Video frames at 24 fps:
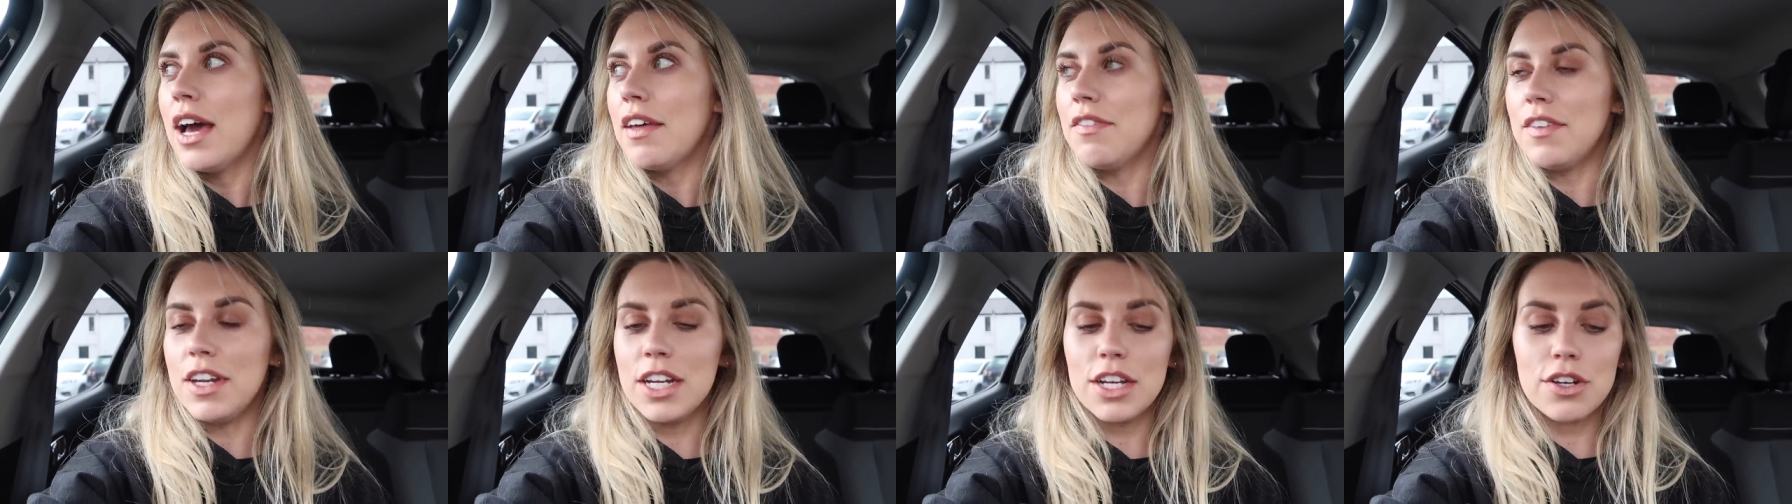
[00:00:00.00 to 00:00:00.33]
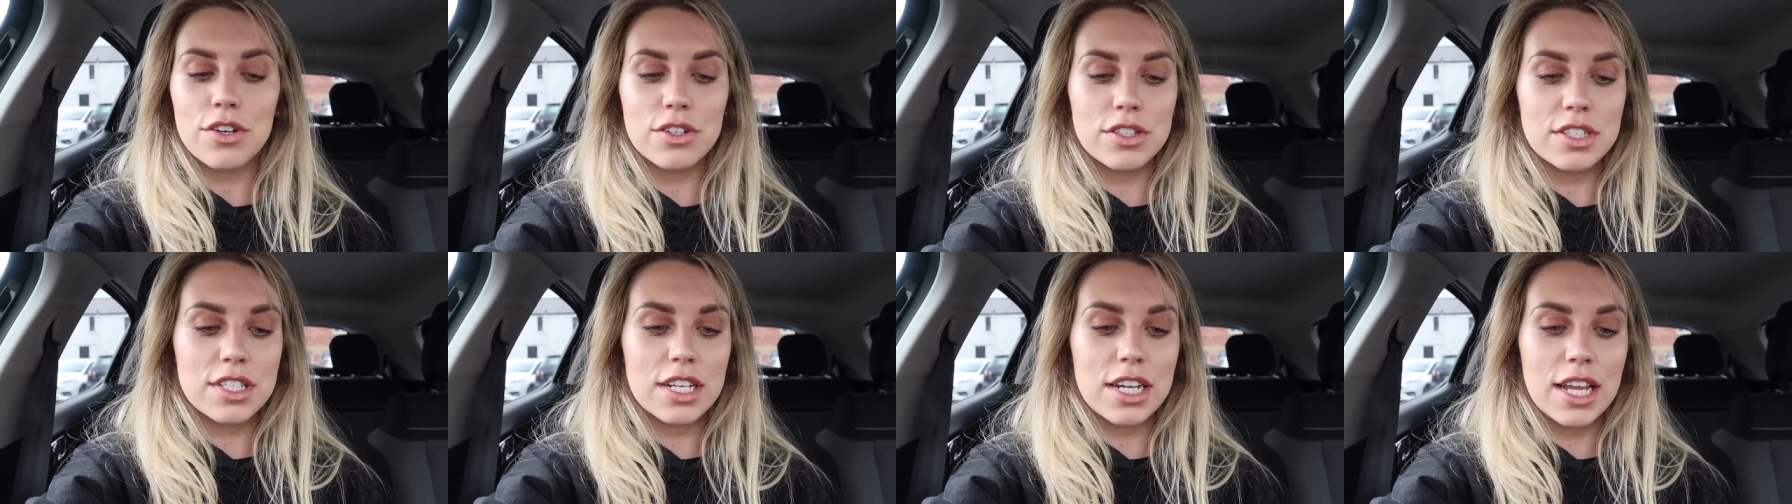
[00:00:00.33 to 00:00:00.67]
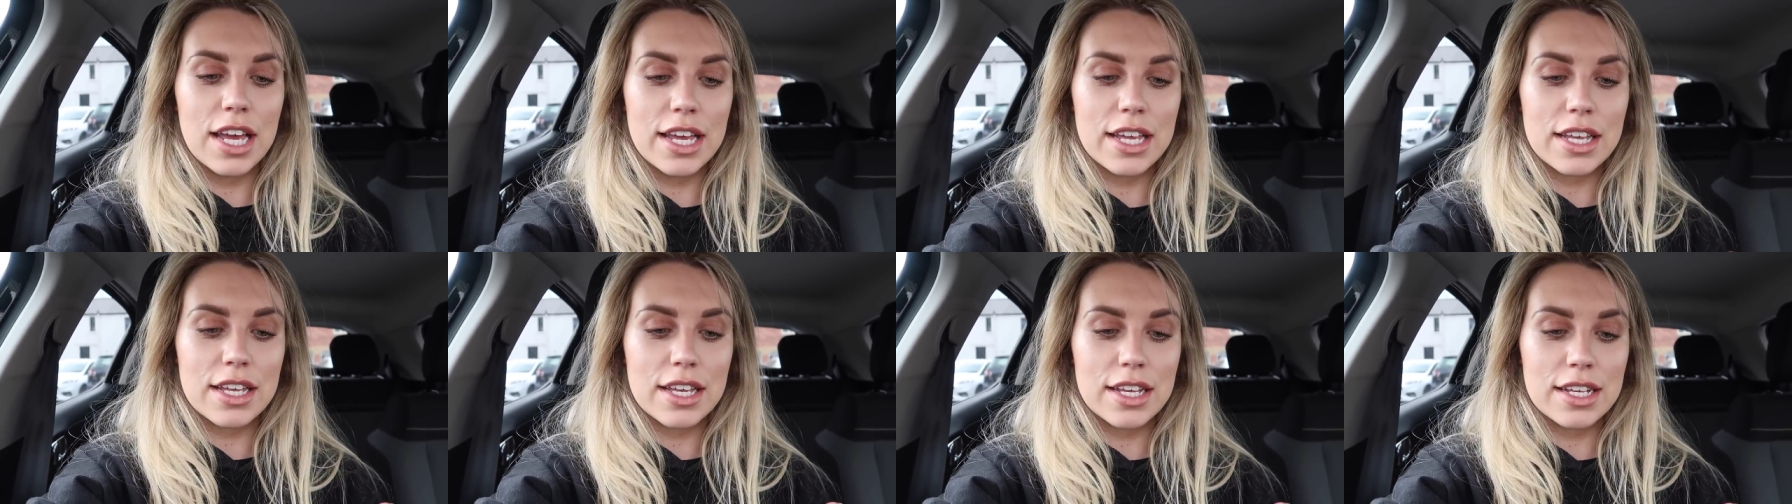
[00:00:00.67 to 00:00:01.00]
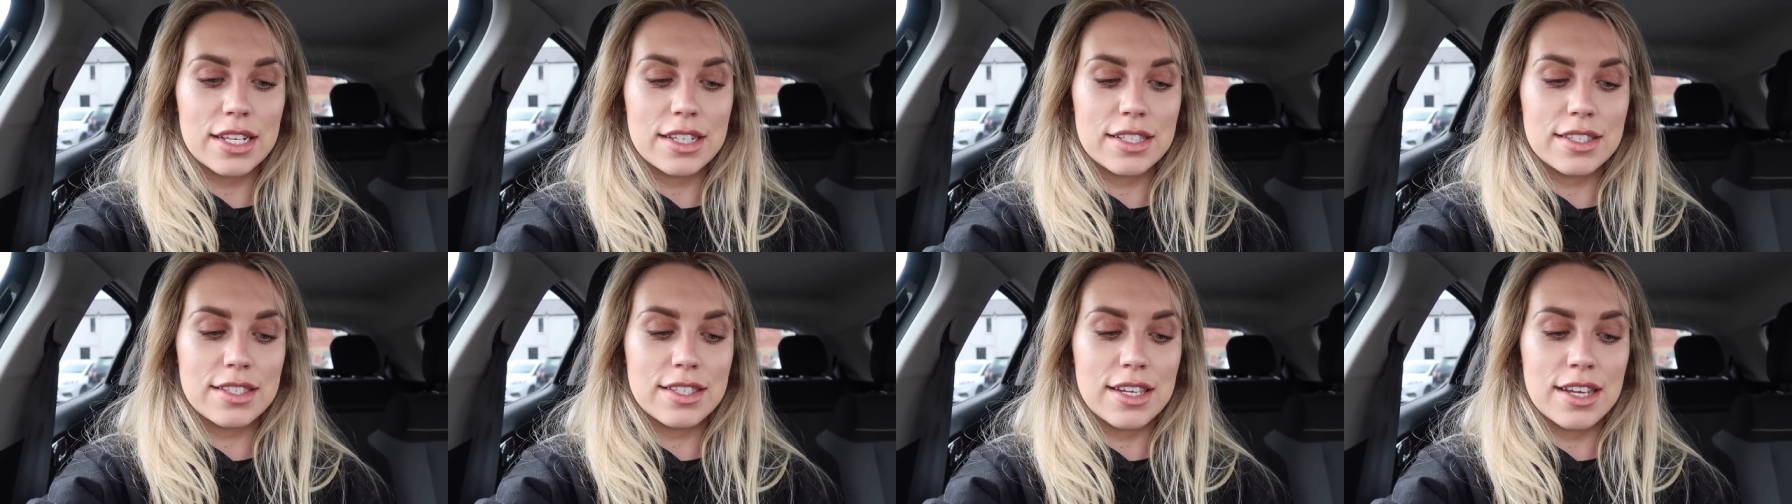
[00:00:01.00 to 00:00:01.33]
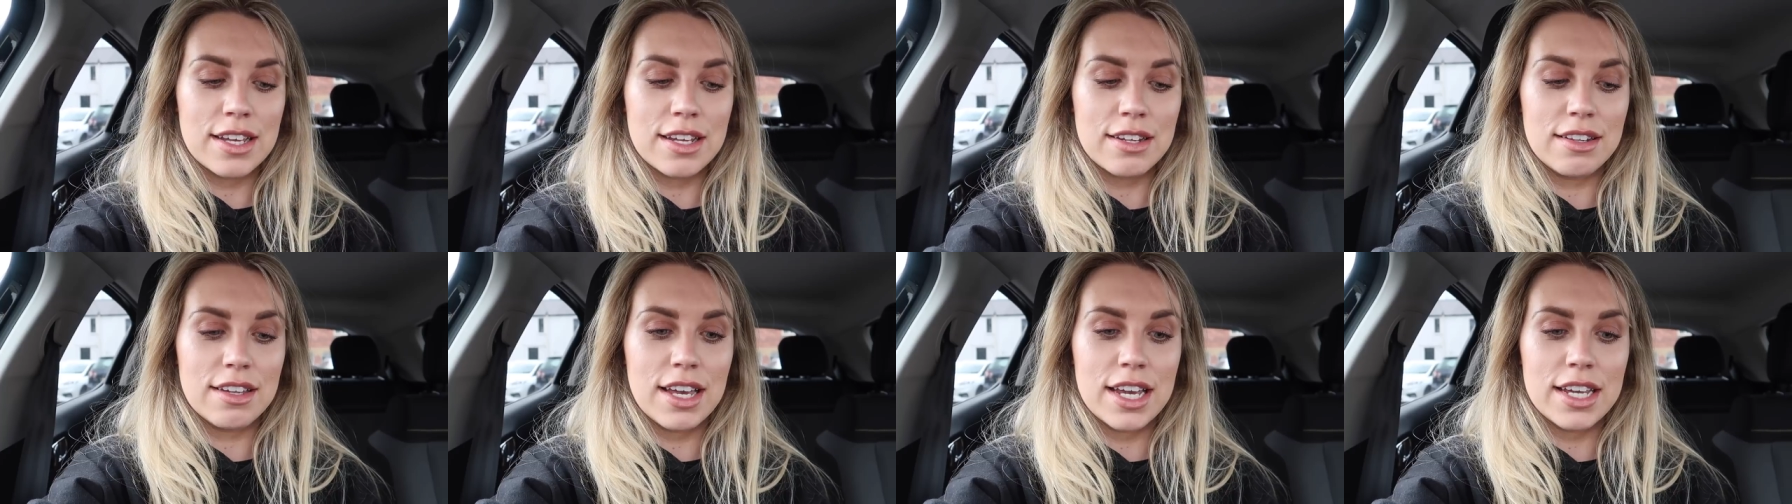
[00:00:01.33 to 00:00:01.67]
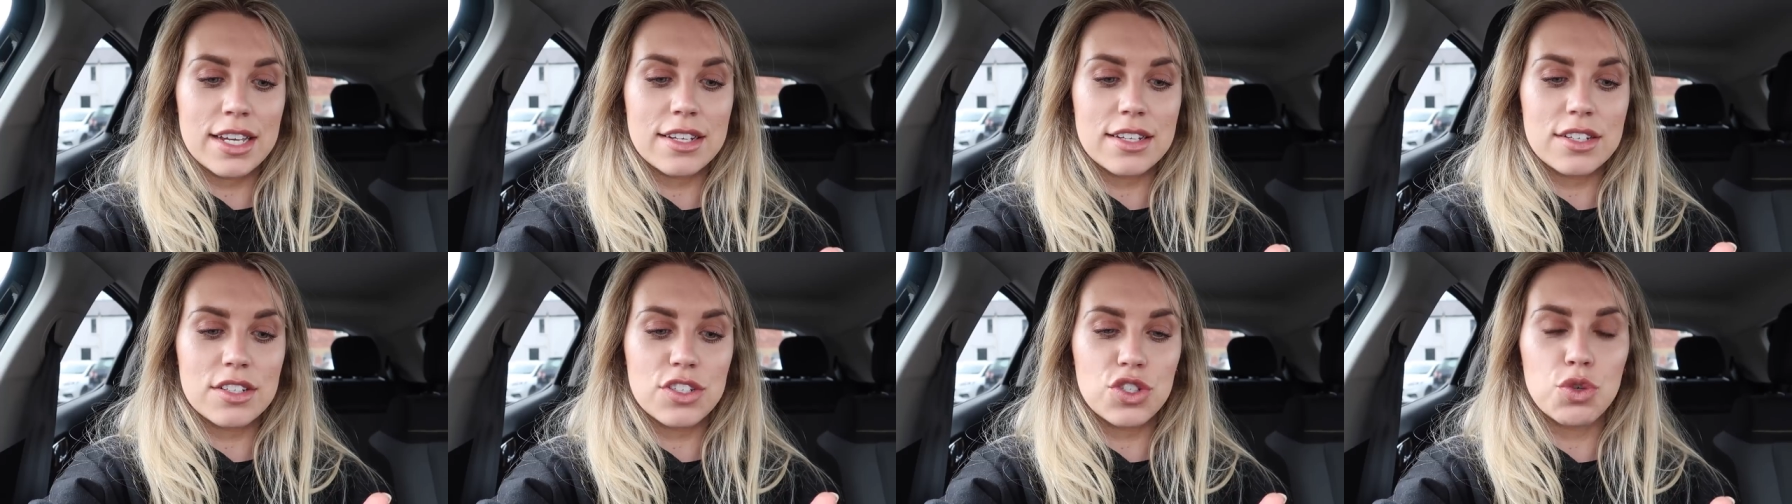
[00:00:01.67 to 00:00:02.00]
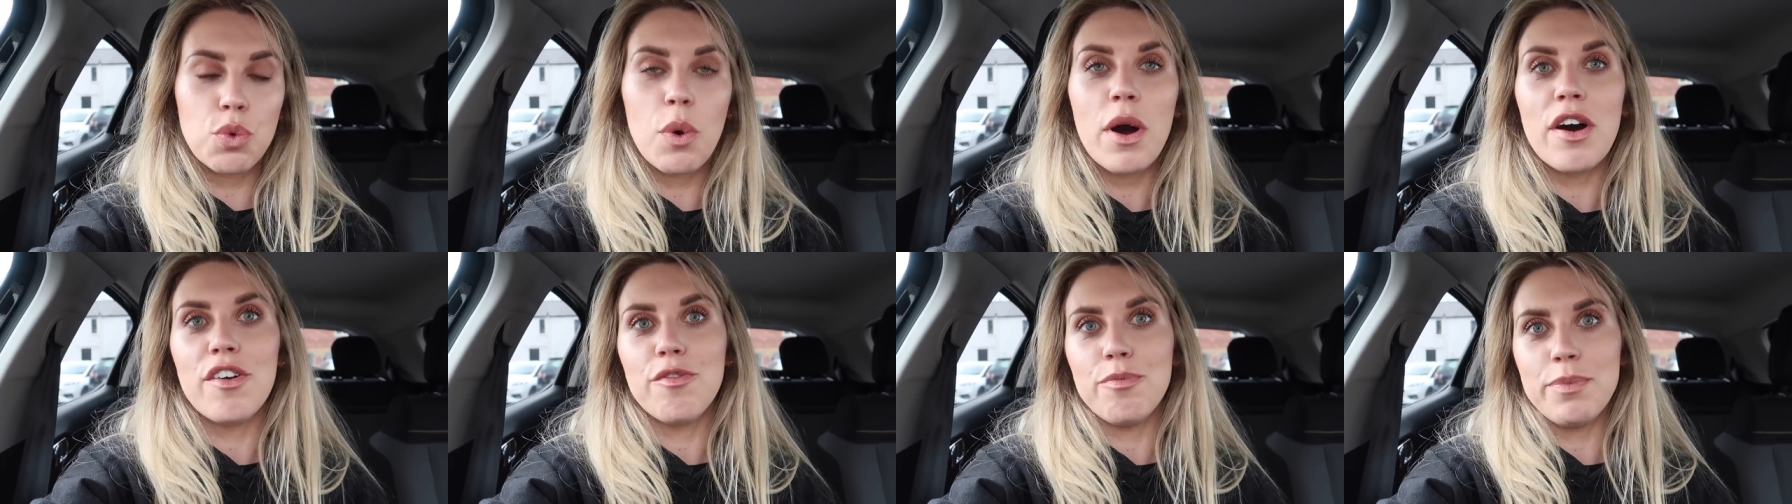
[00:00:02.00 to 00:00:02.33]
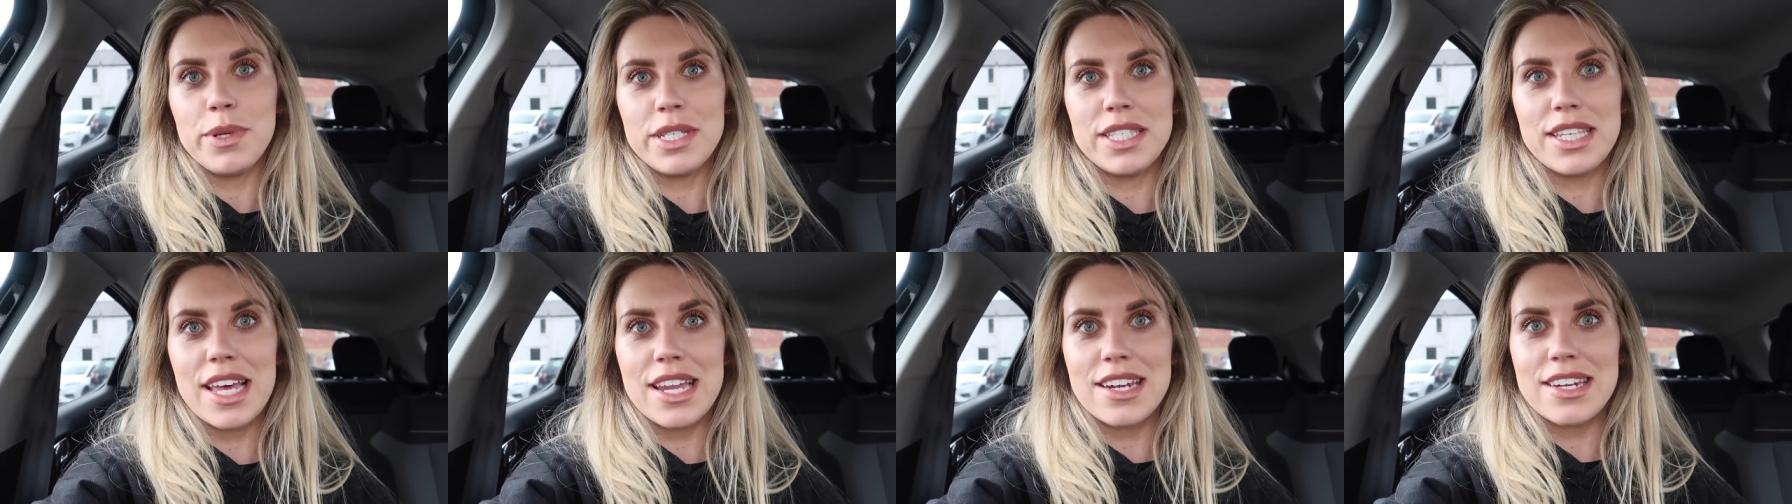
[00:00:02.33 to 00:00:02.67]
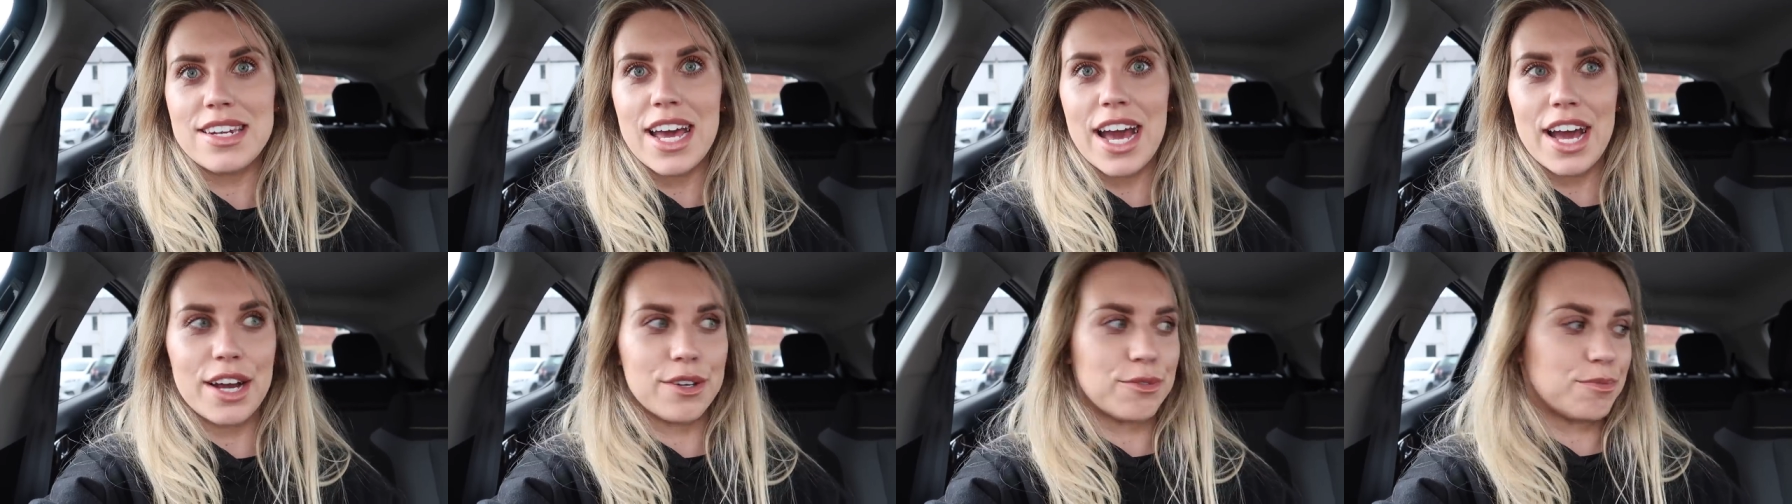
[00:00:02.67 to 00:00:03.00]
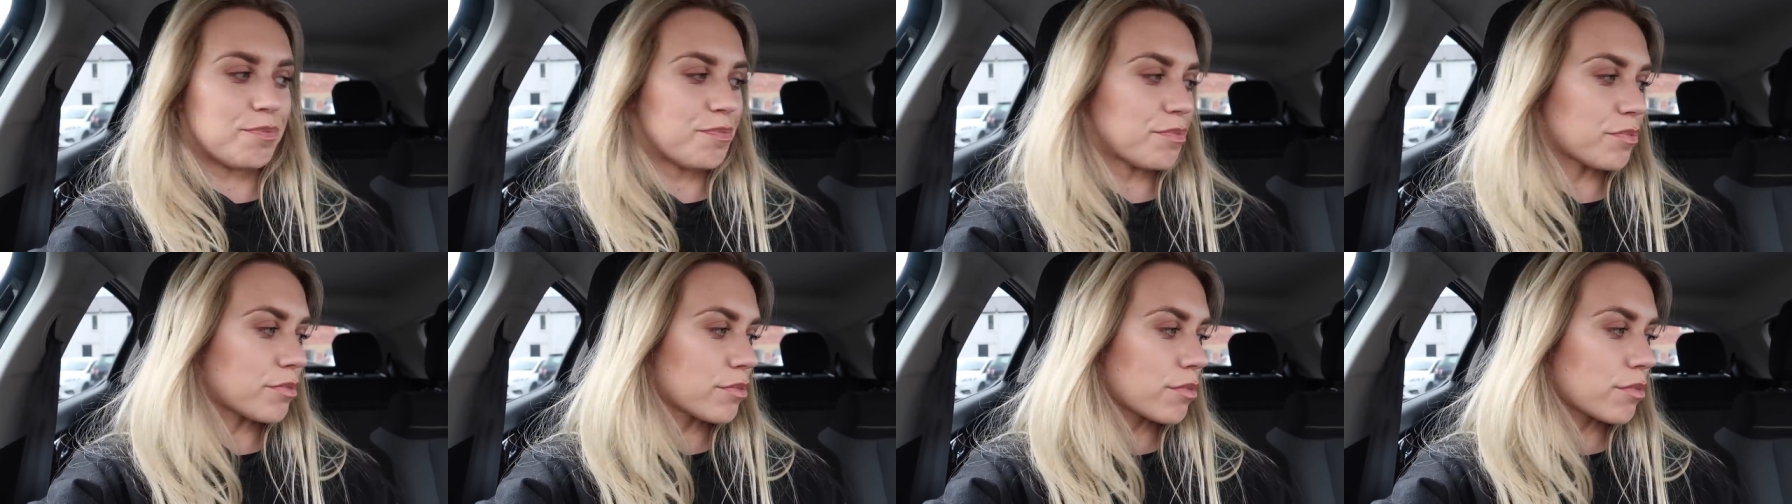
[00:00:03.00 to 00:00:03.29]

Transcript: and then it got to like, it's at like 12% now.